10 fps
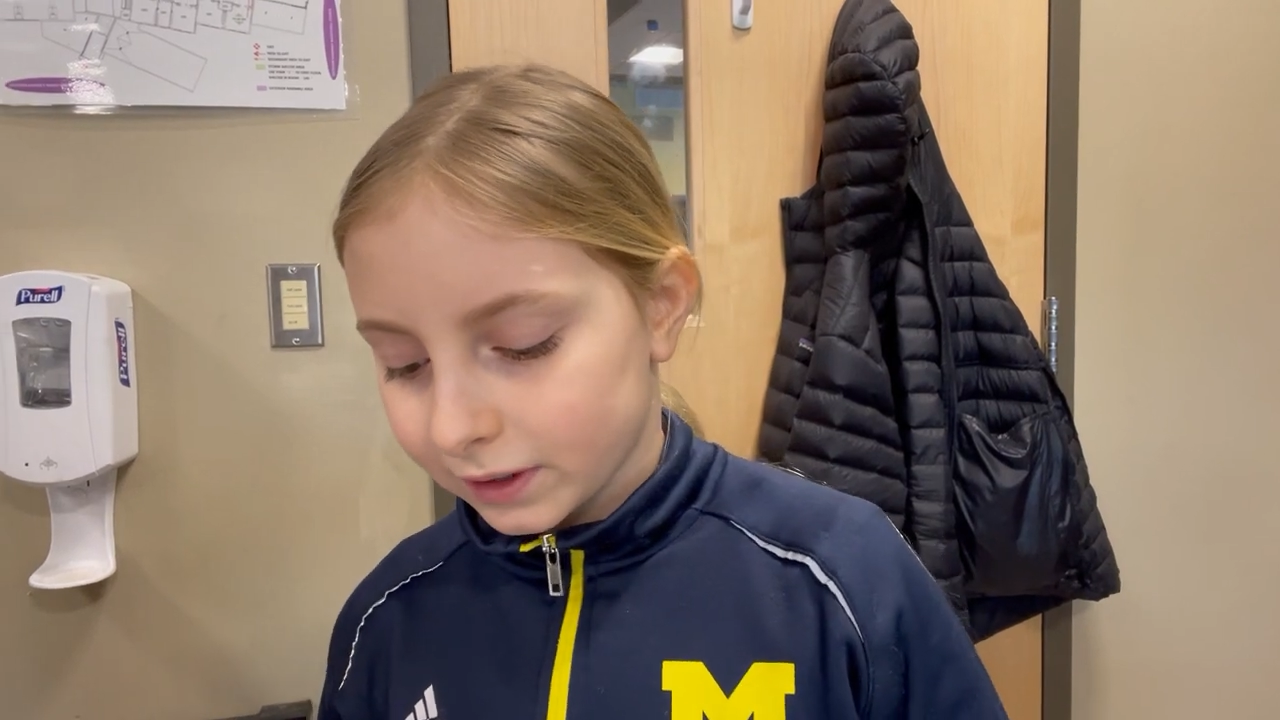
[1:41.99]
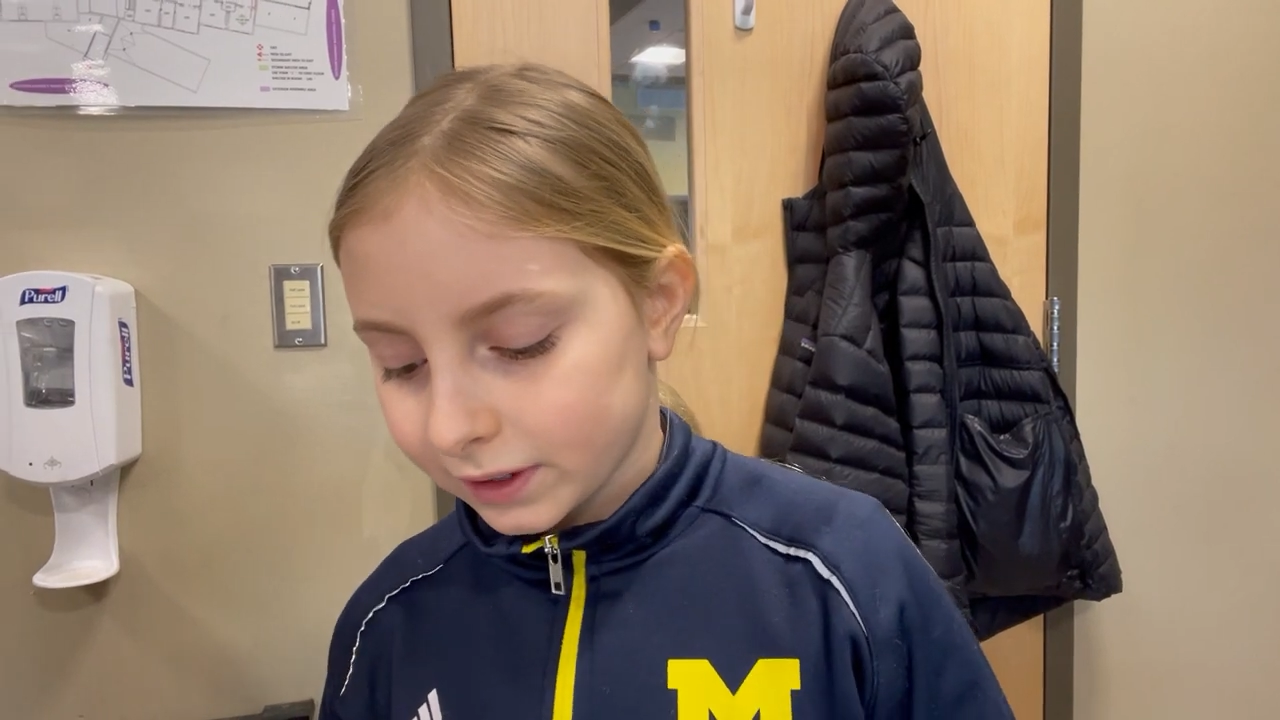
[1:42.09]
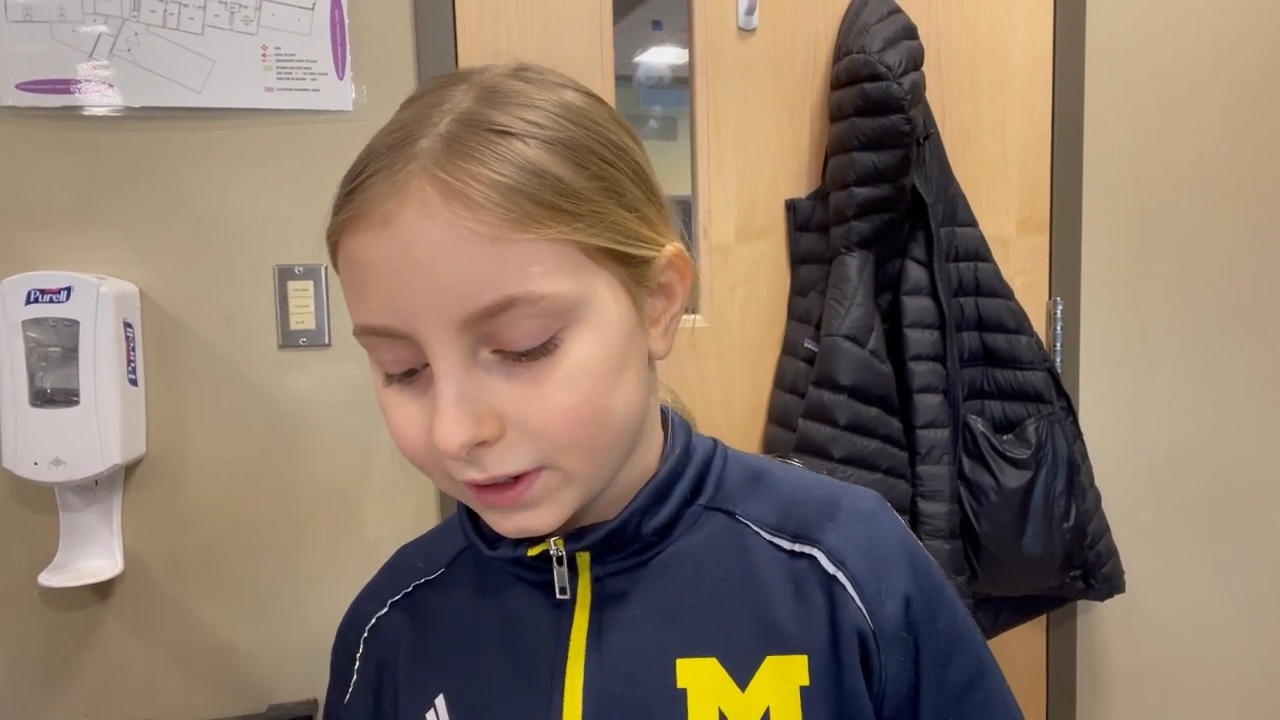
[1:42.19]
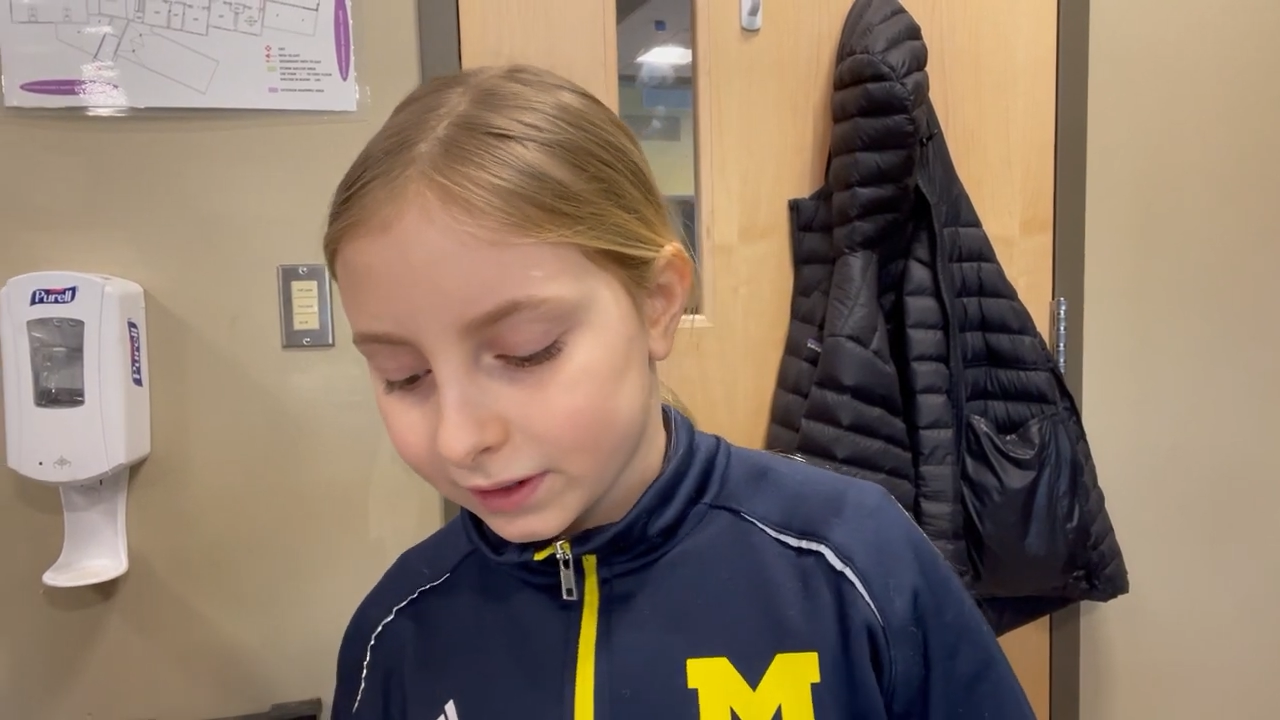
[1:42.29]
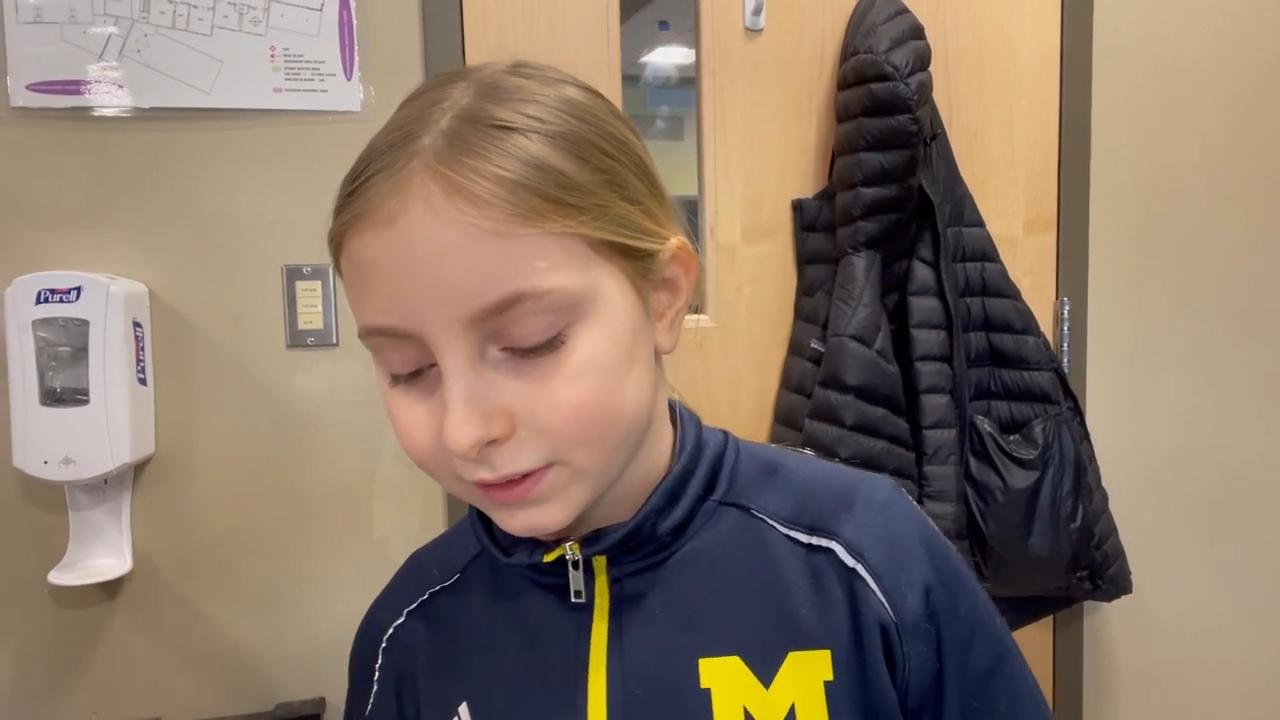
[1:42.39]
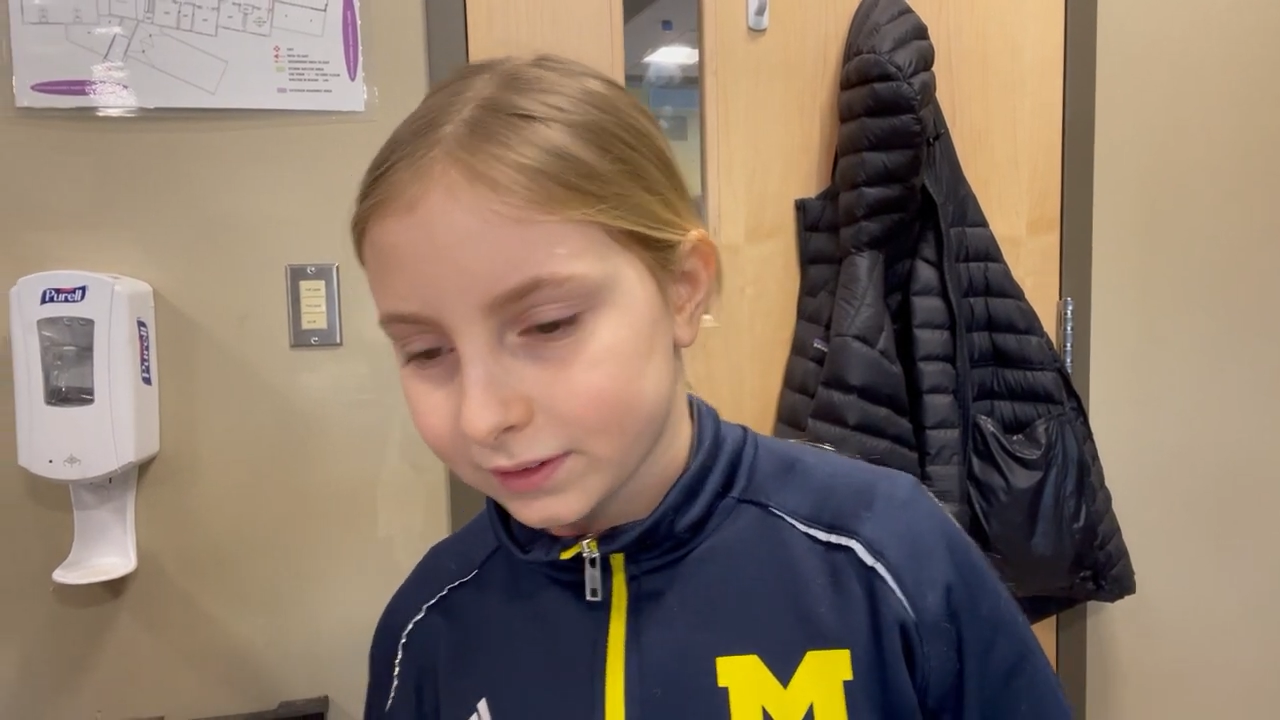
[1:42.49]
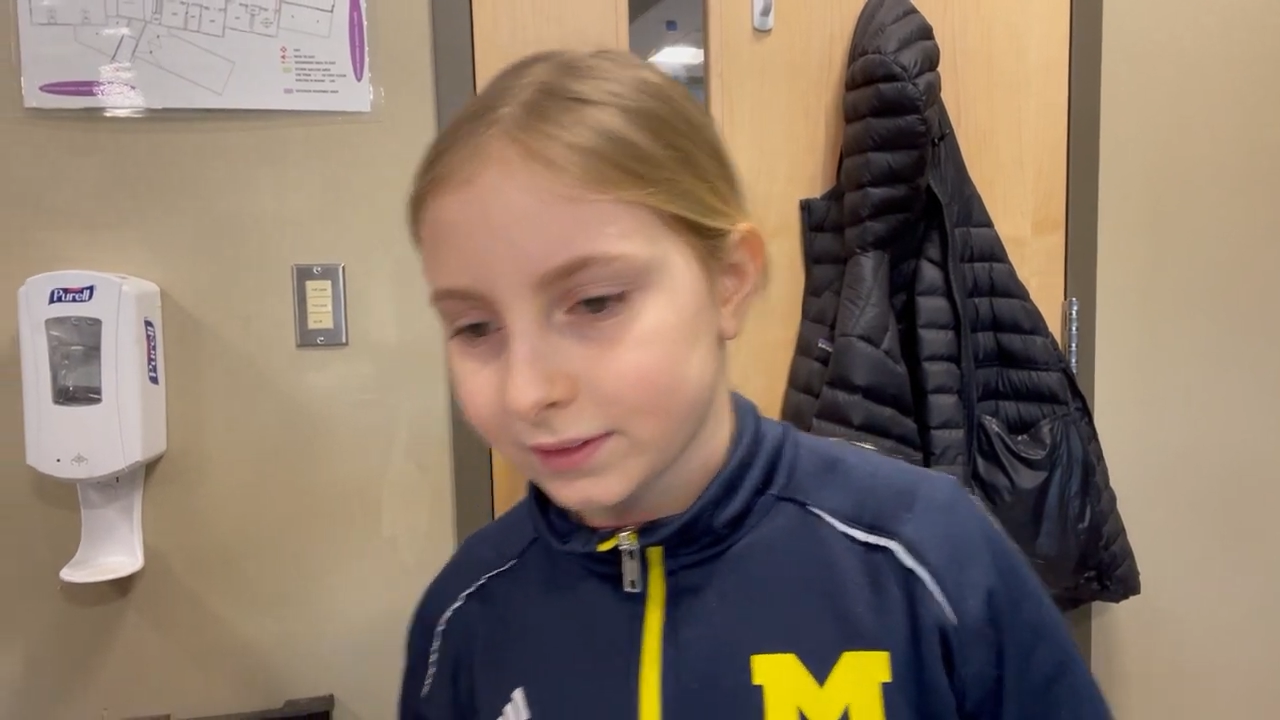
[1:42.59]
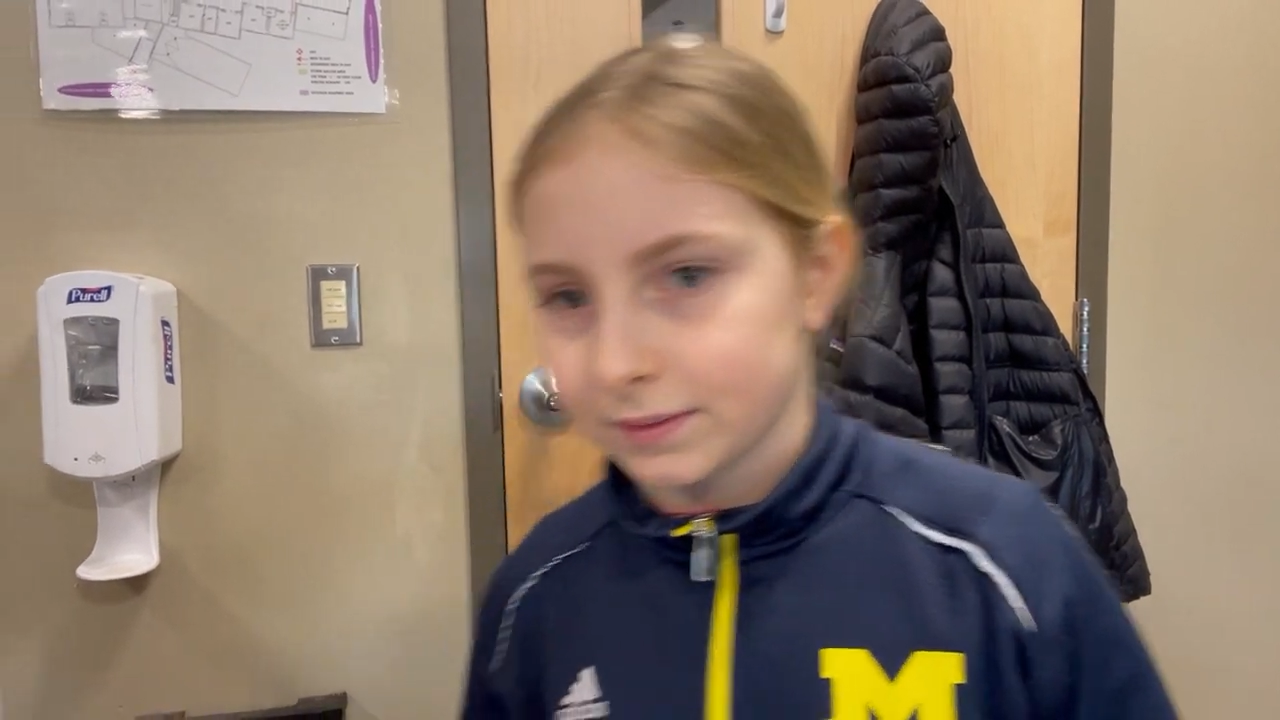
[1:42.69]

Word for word: like us.